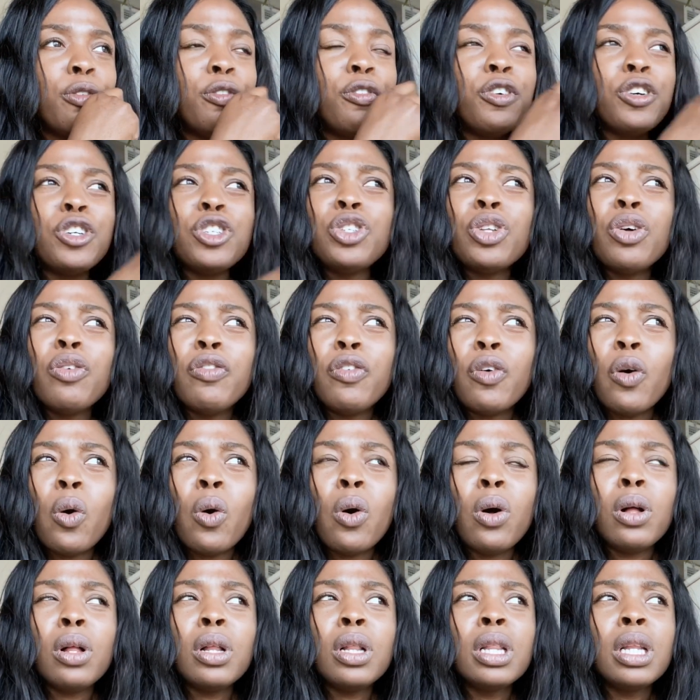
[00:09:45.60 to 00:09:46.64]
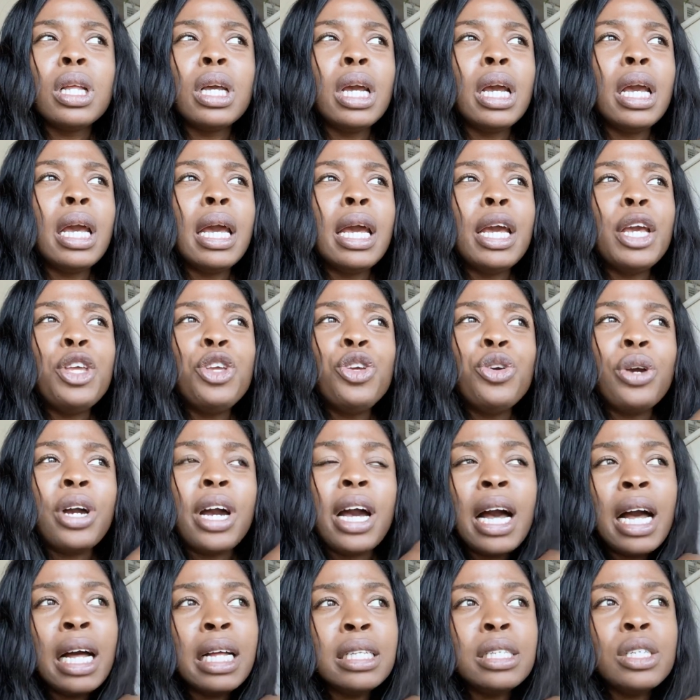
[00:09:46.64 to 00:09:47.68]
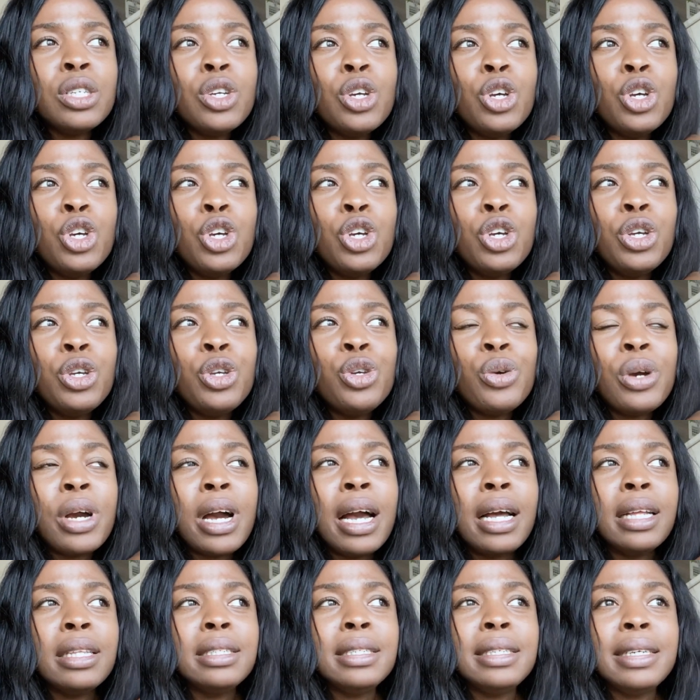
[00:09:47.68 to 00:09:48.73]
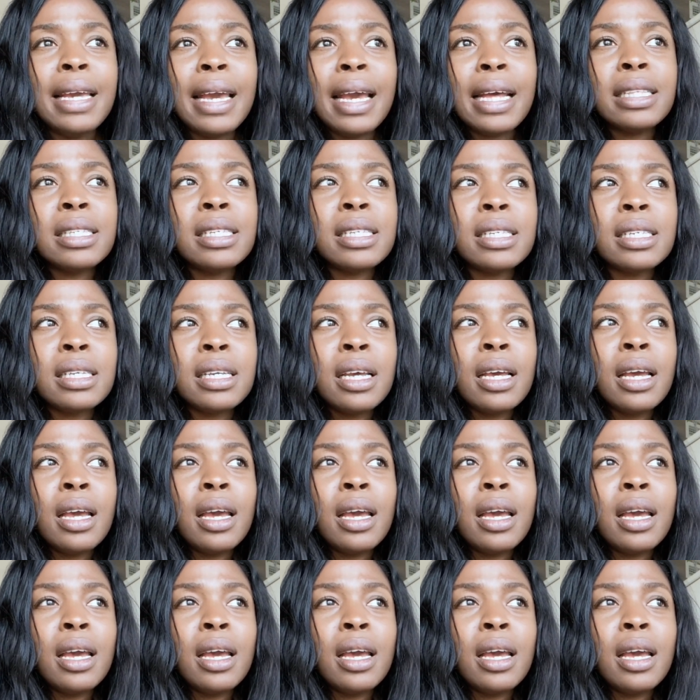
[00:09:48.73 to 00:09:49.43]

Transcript: First of all, you can't get